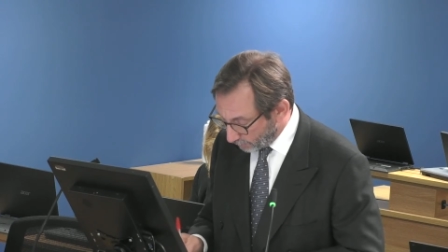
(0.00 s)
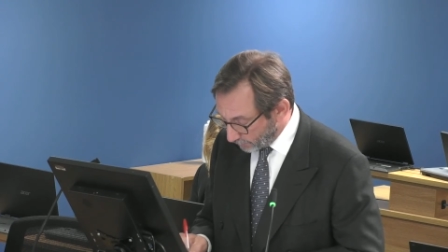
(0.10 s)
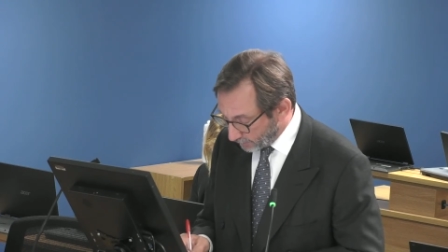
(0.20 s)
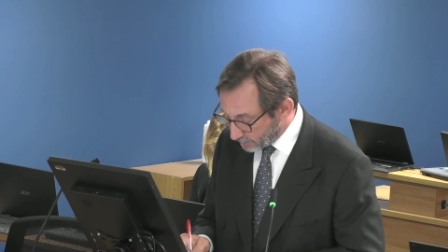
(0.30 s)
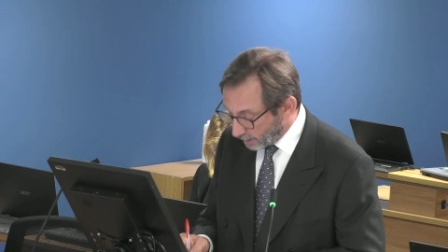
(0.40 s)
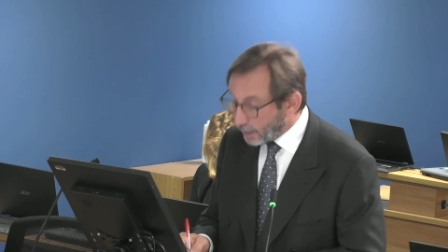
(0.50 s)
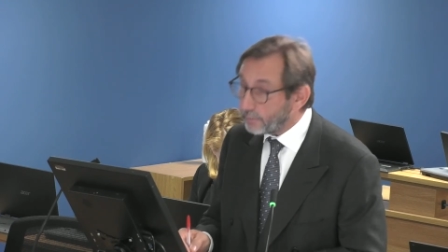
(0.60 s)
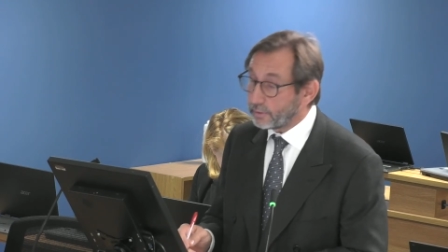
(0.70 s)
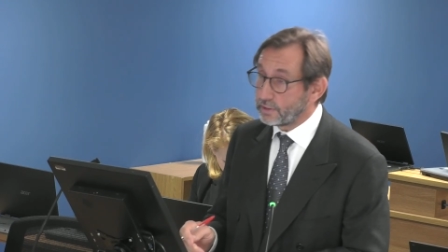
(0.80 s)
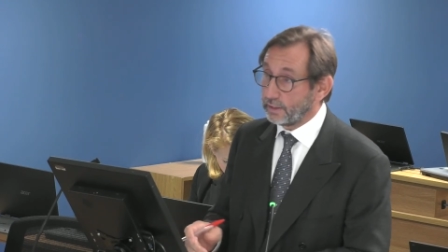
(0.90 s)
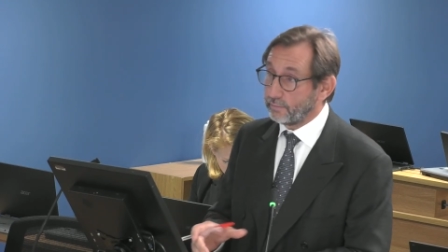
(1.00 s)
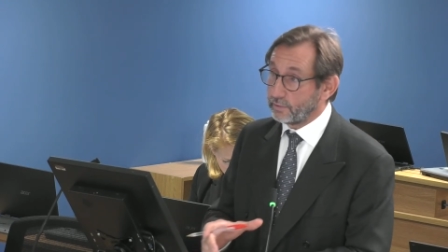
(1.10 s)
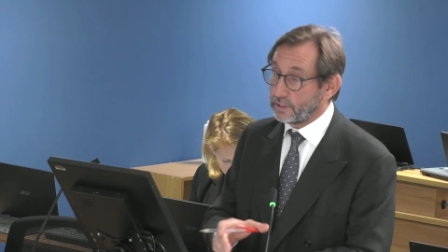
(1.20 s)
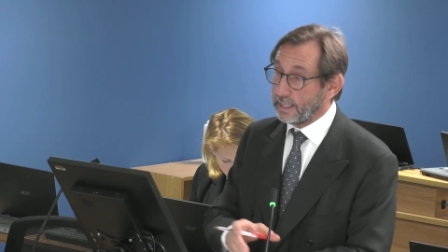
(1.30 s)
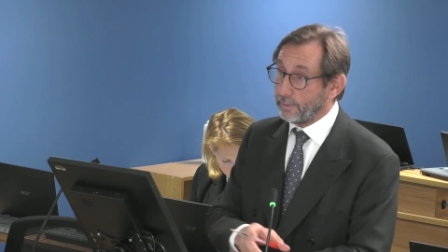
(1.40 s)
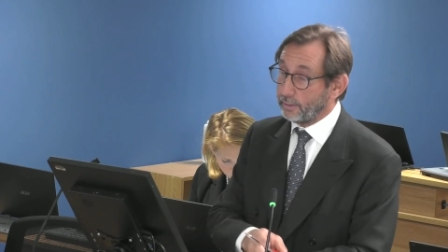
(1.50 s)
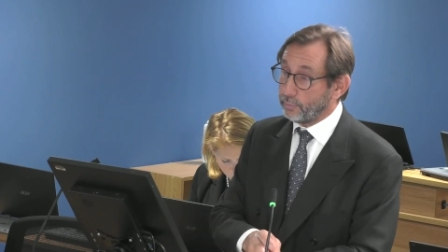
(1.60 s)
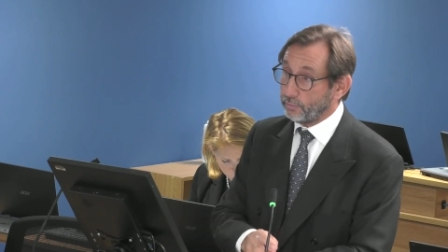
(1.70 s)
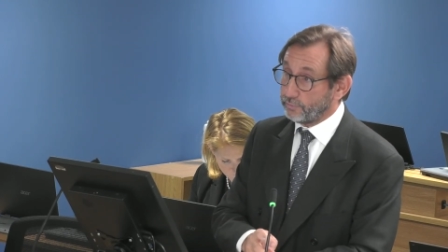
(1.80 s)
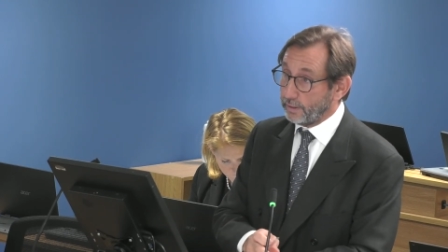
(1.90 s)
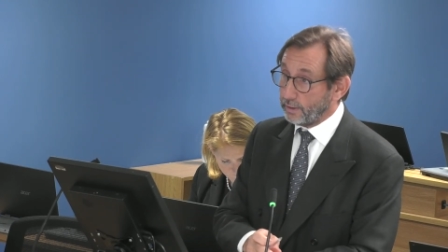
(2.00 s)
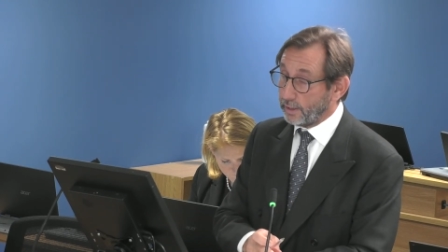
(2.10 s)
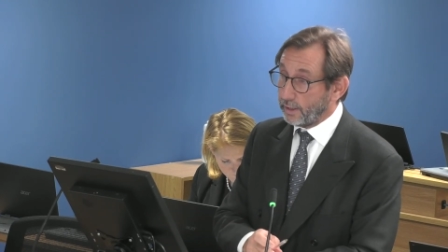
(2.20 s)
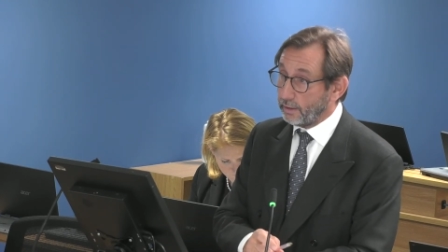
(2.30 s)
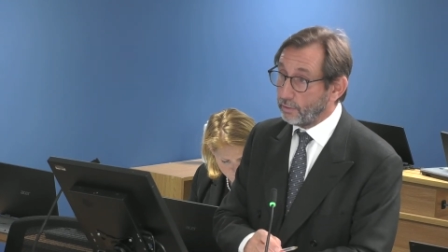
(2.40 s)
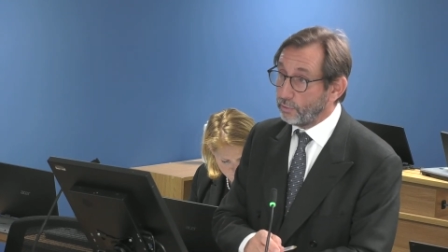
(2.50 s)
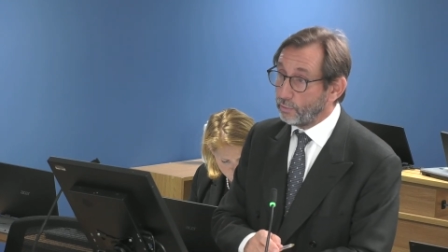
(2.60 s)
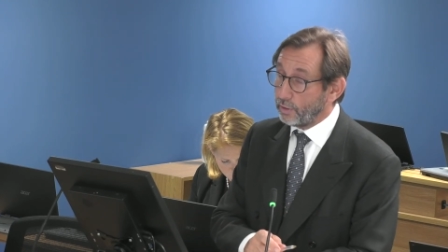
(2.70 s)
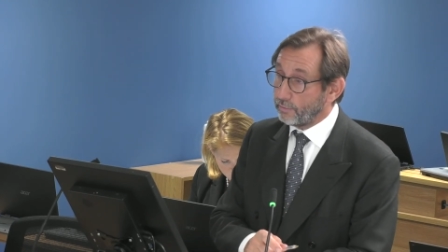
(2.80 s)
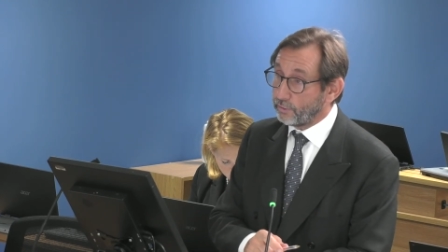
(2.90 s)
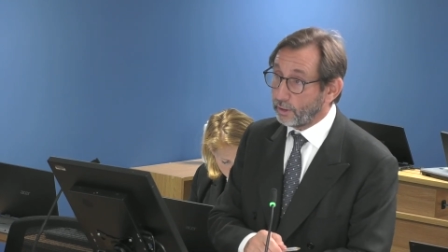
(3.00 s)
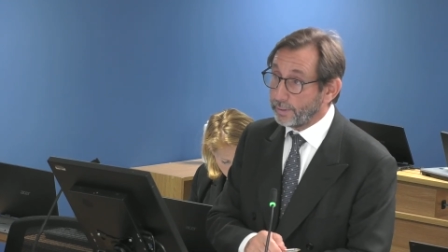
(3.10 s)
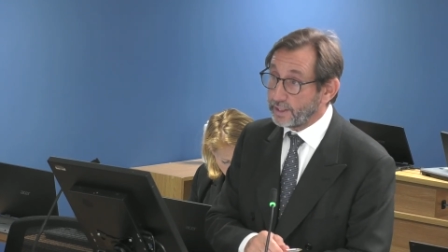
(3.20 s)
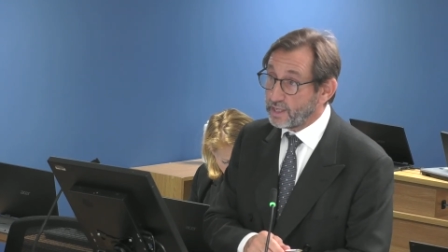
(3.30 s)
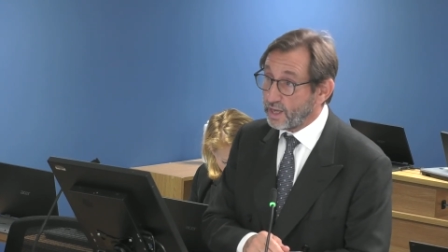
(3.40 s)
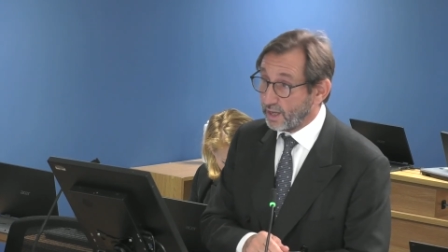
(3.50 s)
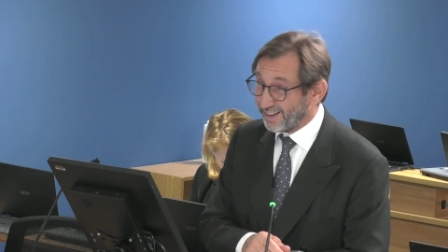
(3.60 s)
the entirety of the TMO portfolio the following year,